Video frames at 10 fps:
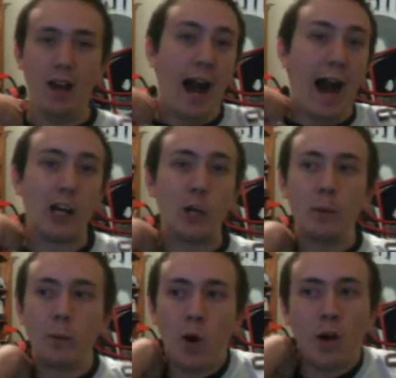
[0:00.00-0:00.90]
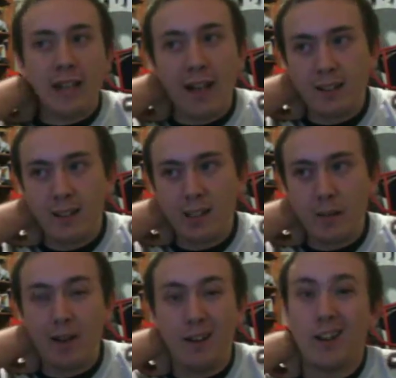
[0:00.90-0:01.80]
I could be wrong. Dallas could come
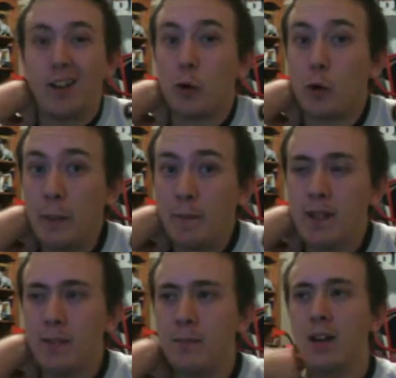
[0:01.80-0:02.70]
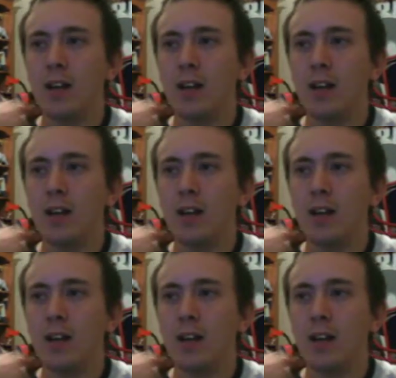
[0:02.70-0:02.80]
out and cream them,